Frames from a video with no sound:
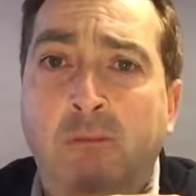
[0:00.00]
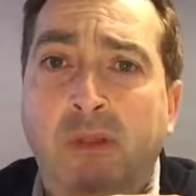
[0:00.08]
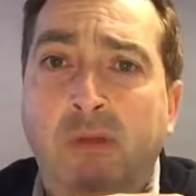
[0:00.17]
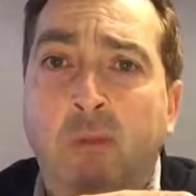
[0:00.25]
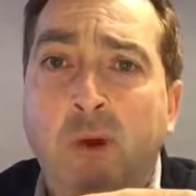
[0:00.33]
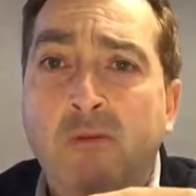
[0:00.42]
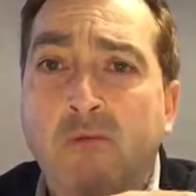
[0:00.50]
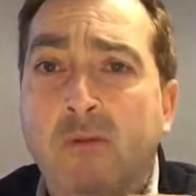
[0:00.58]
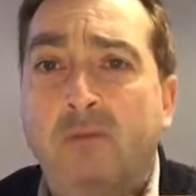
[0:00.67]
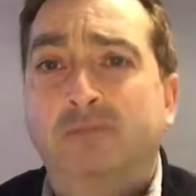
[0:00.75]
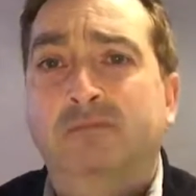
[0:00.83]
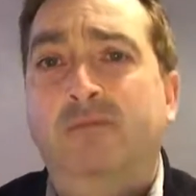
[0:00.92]
but they
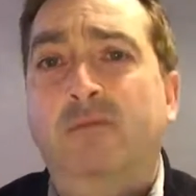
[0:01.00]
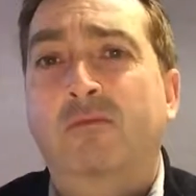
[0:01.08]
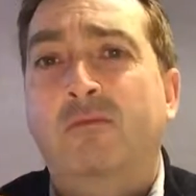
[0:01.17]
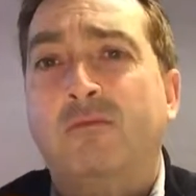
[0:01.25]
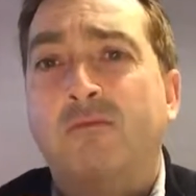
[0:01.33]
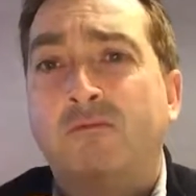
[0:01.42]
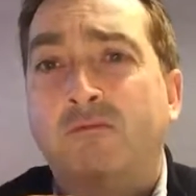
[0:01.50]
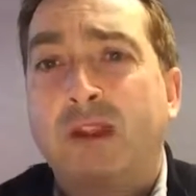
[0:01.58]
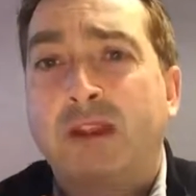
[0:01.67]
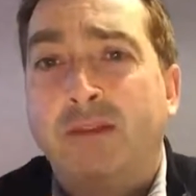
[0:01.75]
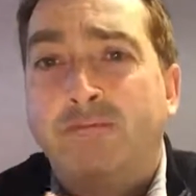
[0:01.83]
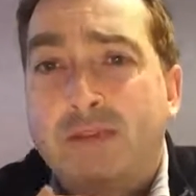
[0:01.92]
won't
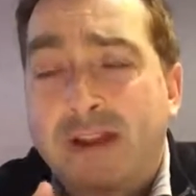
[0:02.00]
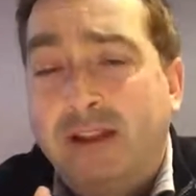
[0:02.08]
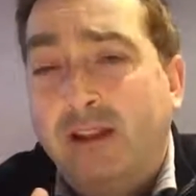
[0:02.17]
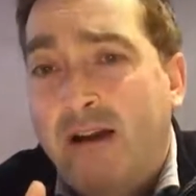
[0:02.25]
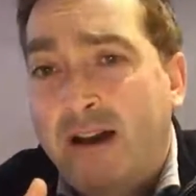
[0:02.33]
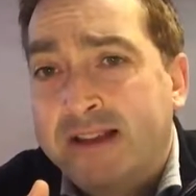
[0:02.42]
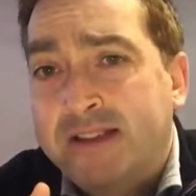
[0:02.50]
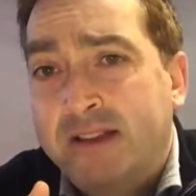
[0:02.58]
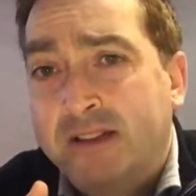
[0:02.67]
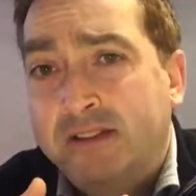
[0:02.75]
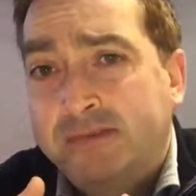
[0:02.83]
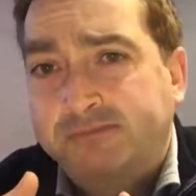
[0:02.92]
really realise
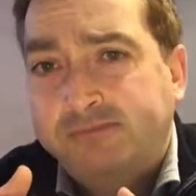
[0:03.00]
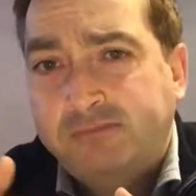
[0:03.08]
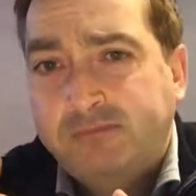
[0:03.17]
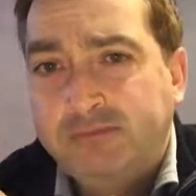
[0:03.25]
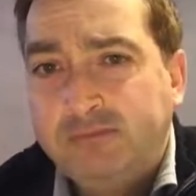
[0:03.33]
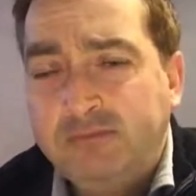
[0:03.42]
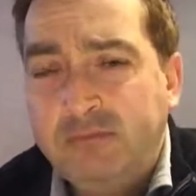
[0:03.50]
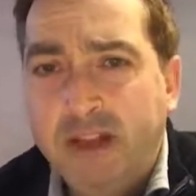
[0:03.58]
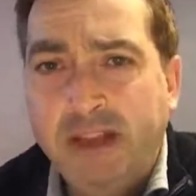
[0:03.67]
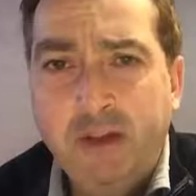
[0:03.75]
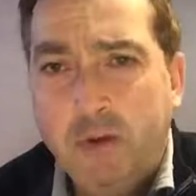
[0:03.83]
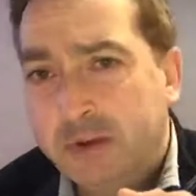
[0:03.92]
that
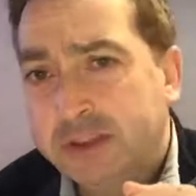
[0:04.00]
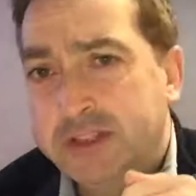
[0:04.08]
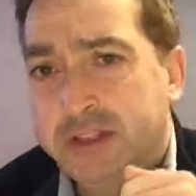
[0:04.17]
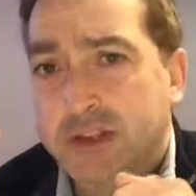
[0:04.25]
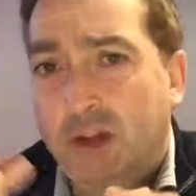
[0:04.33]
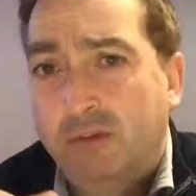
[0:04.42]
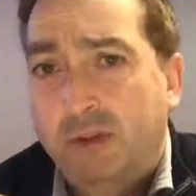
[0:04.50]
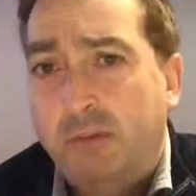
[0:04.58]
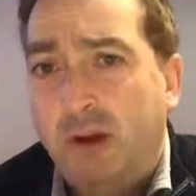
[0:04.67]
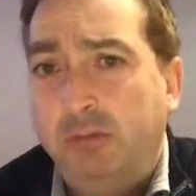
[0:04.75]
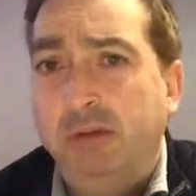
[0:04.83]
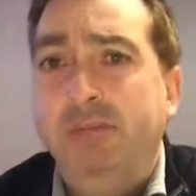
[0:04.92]
in order to solve the
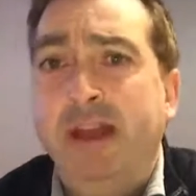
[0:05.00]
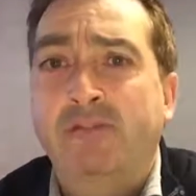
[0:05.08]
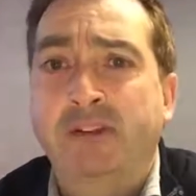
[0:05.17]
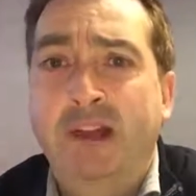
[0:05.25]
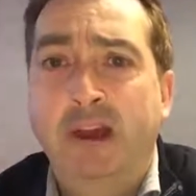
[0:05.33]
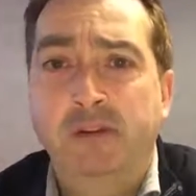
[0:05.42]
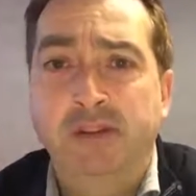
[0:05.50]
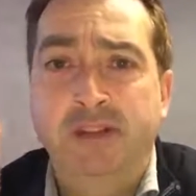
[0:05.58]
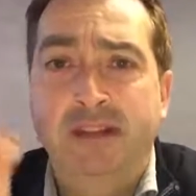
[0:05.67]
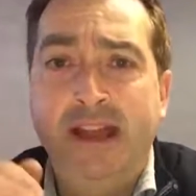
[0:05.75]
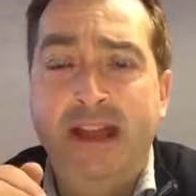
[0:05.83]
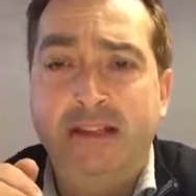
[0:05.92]
problem, you have to go to
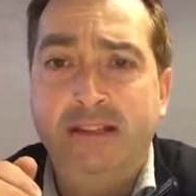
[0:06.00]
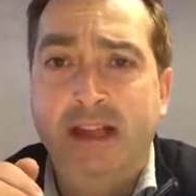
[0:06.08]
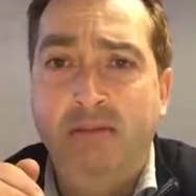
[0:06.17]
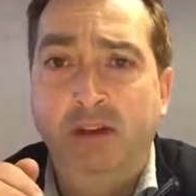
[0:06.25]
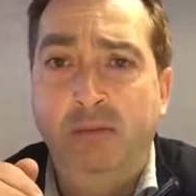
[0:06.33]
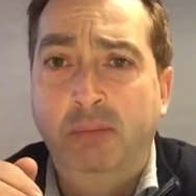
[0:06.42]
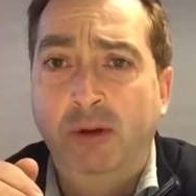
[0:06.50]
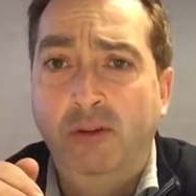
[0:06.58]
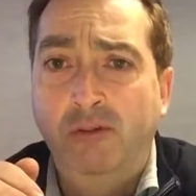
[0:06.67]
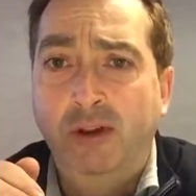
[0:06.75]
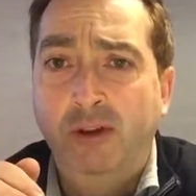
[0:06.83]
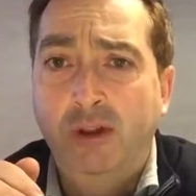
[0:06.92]
the next level
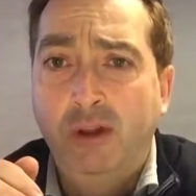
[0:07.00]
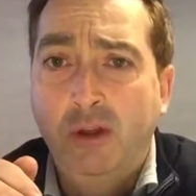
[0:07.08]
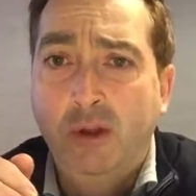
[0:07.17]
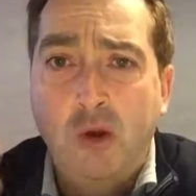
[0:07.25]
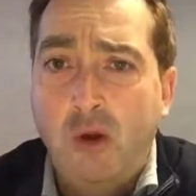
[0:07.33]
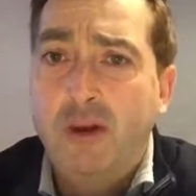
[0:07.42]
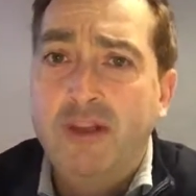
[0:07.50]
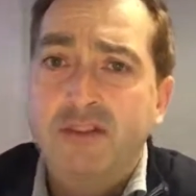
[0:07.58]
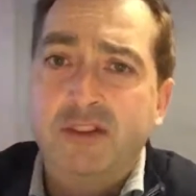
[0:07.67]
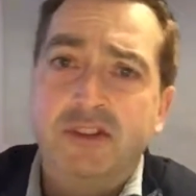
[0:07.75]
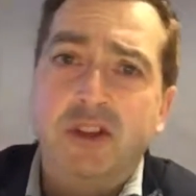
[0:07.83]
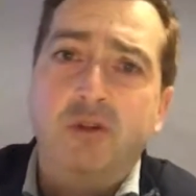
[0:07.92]
above, or
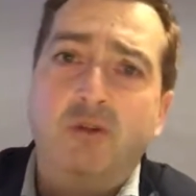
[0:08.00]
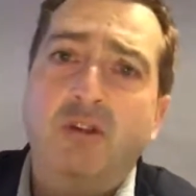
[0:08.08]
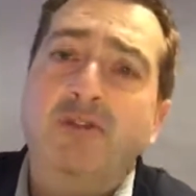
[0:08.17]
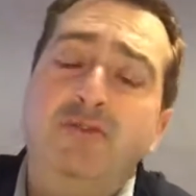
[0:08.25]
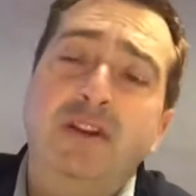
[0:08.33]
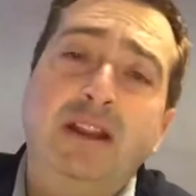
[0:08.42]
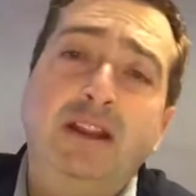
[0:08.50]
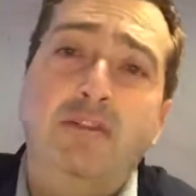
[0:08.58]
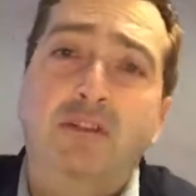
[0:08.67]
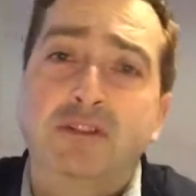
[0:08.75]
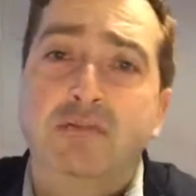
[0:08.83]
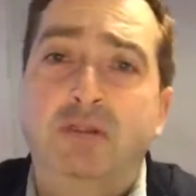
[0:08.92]
even 2 or 3
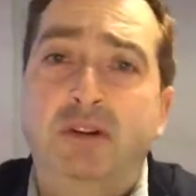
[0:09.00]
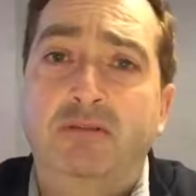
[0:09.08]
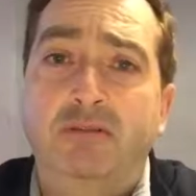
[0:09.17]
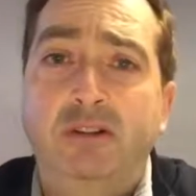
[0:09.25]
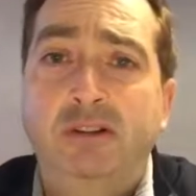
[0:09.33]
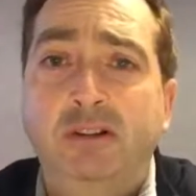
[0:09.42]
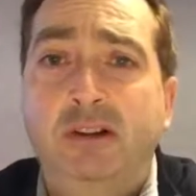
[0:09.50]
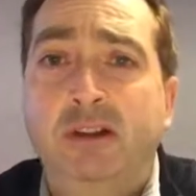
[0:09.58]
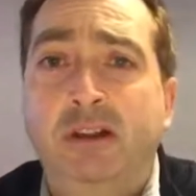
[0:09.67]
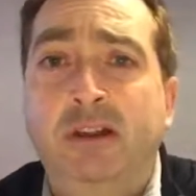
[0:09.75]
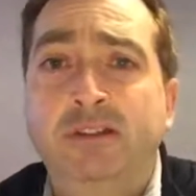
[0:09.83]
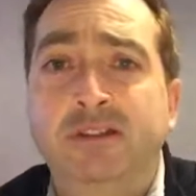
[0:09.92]
levels above,
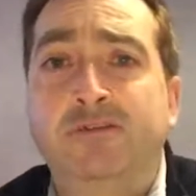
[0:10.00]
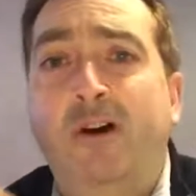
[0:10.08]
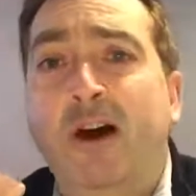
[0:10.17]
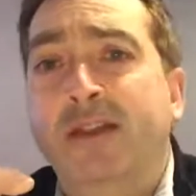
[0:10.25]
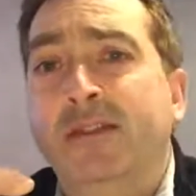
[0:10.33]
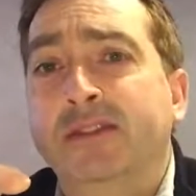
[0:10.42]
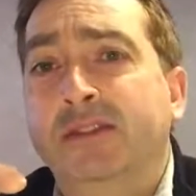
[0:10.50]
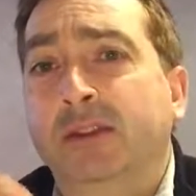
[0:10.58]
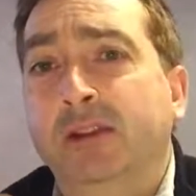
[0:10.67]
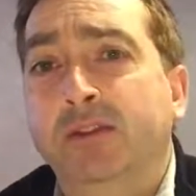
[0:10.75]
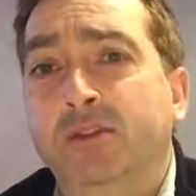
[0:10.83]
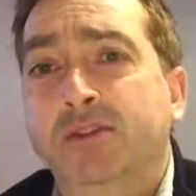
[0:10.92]
to find the
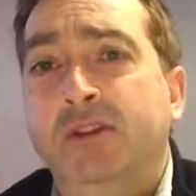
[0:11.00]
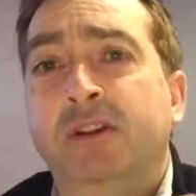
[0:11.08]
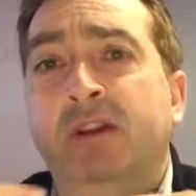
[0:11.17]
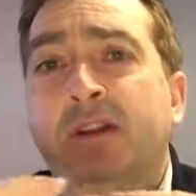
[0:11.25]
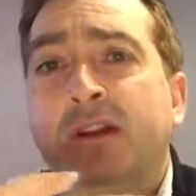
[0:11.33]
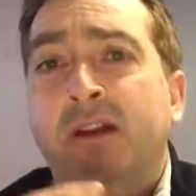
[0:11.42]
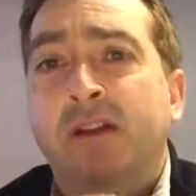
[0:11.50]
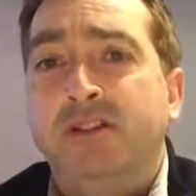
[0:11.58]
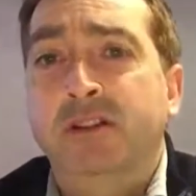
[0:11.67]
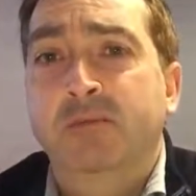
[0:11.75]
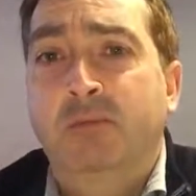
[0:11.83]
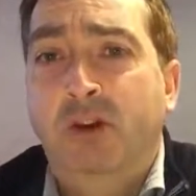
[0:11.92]
solution
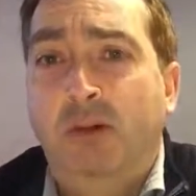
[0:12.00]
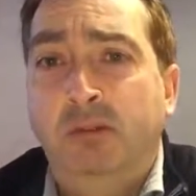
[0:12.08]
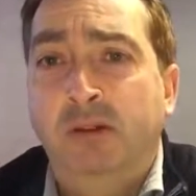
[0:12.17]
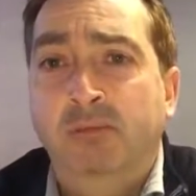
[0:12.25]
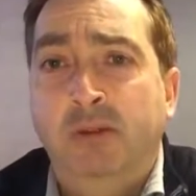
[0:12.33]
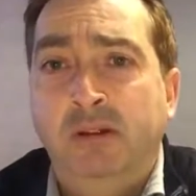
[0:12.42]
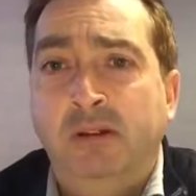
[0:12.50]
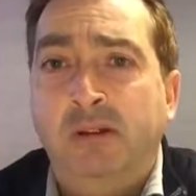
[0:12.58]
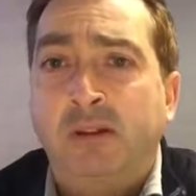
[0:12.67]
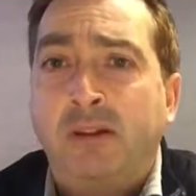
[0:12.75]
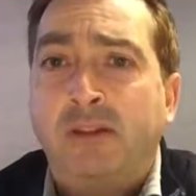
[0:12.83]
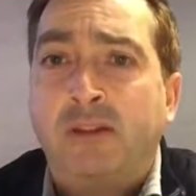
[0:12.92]
to the problem
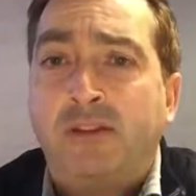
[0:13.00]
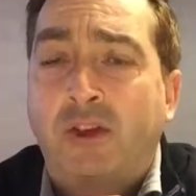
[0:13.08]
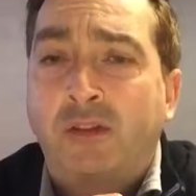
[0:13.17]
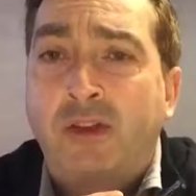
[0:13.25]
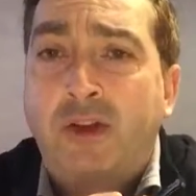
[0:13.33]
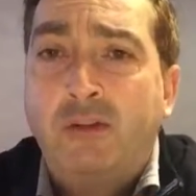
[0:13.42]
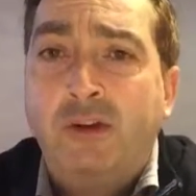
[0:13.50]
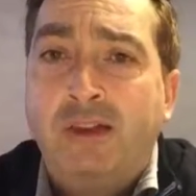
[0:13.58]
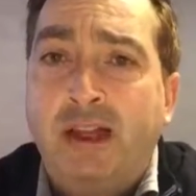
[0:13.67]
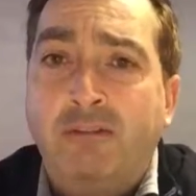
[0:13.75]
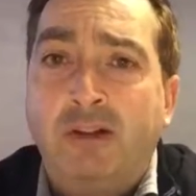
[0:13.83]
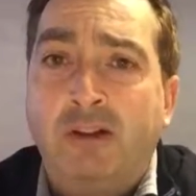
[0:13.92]
that's on the
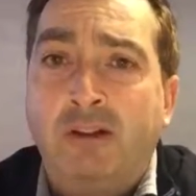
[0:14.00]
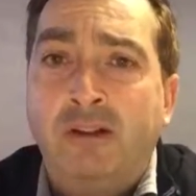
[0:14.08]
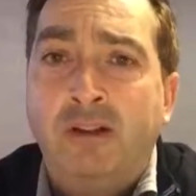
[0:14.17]
current level.